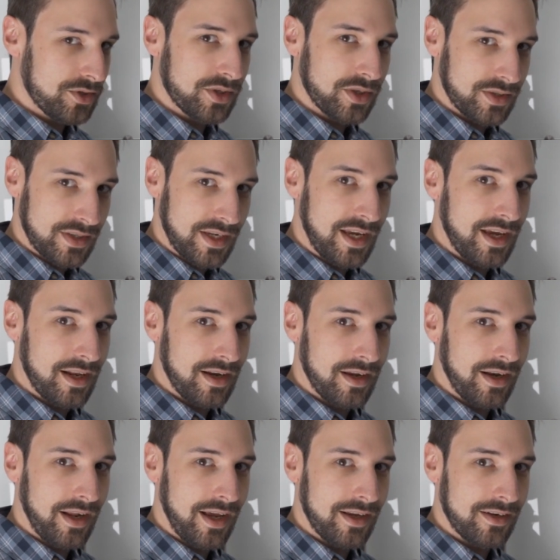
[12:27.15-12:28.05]
just
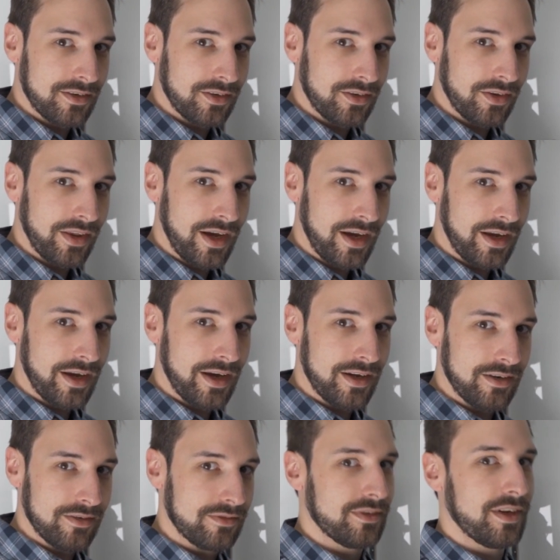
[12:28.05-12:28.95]
cannot handle that
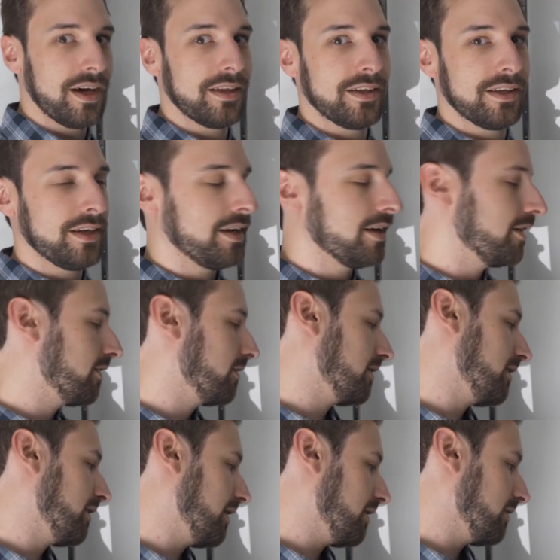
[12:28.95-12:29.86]
kind of
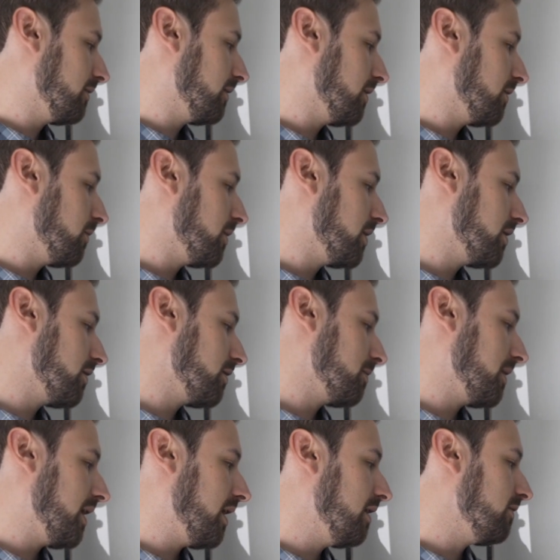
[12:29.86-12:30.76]
non-linearity, the weird
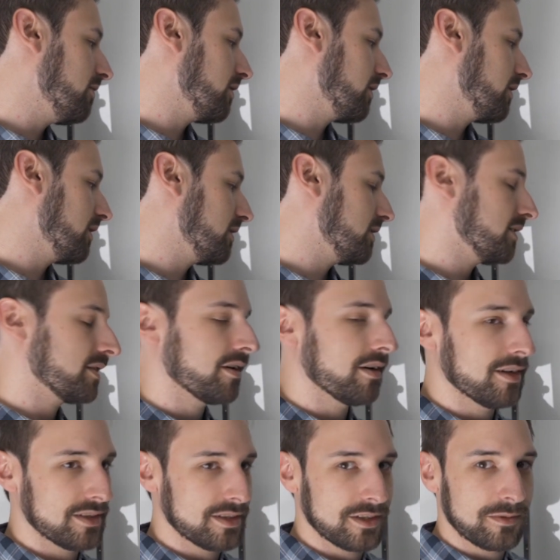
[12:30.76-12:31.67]
behavior that this
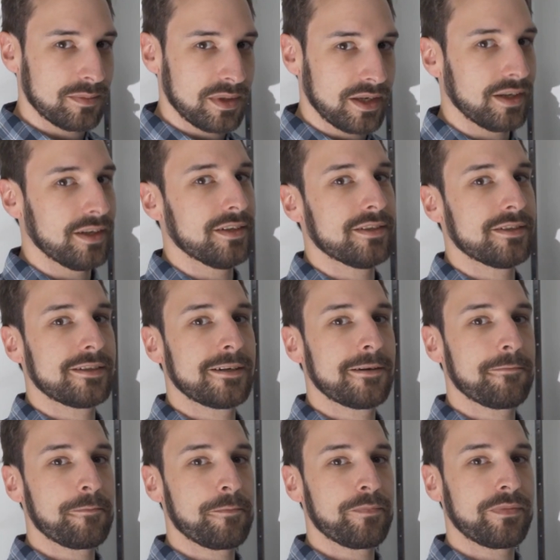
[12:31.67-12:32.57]
causes, because
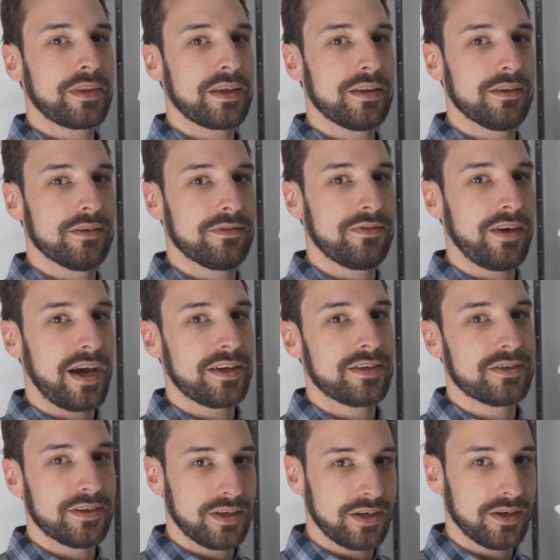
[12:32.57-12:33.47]
the
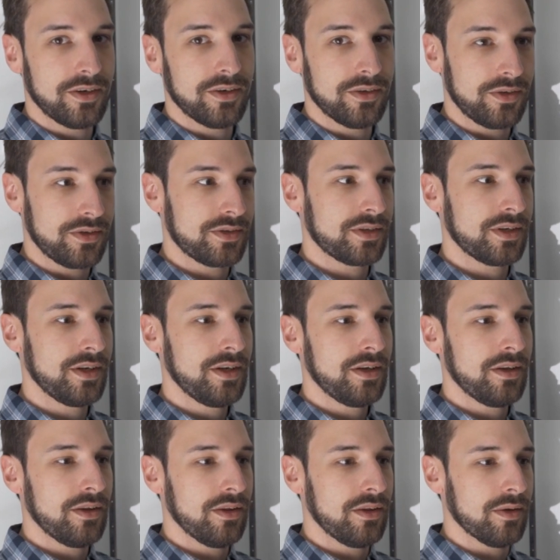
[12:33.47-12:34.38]
faster it goes,
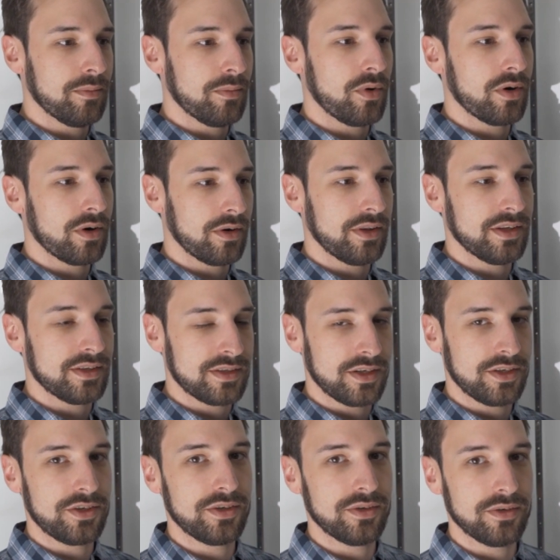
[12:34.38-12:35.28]
the more this
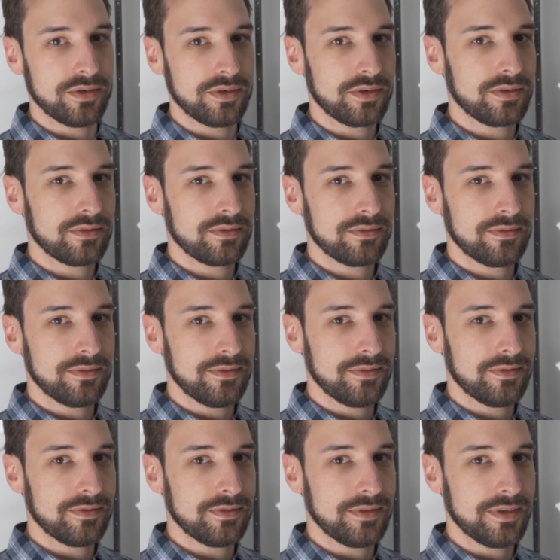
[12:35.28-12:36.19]
issue
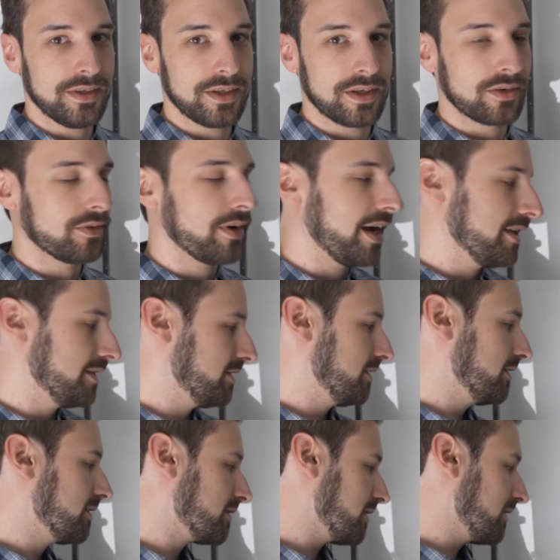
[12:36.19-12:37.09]

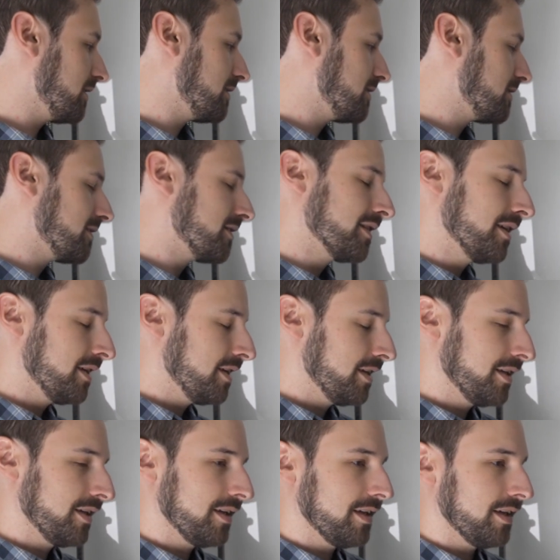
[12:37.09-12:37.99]
arises, and it's
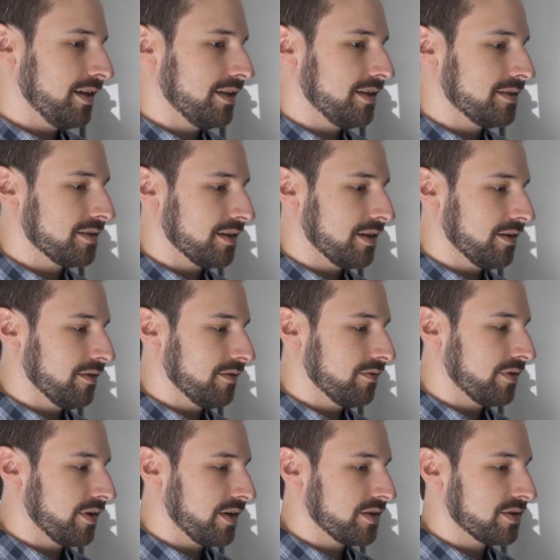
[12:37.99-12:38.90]
a
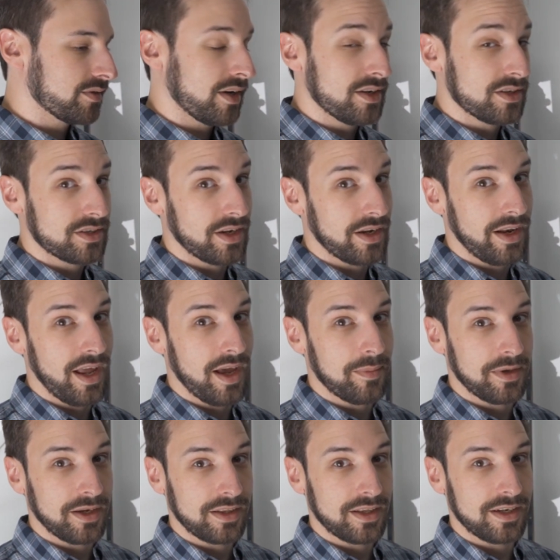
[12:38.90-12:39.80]
very strange
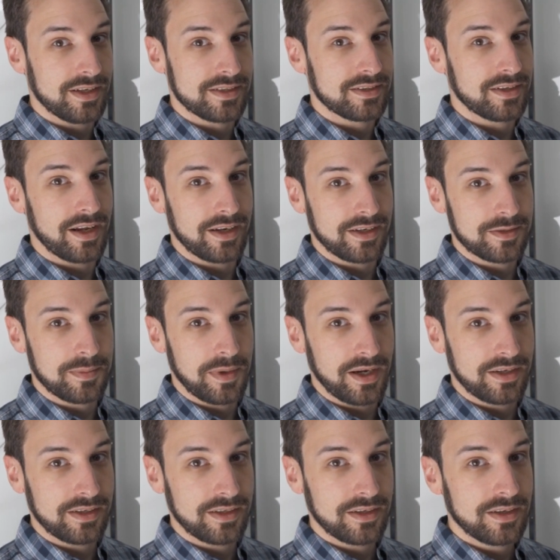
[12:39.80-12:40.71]
dynamic that it's not
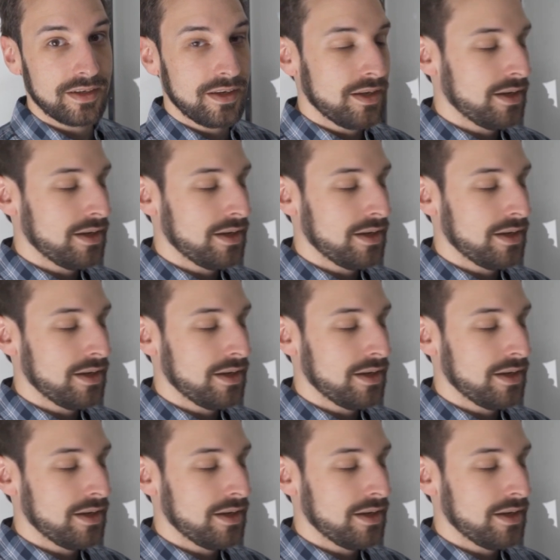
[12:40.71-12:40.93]
expecting.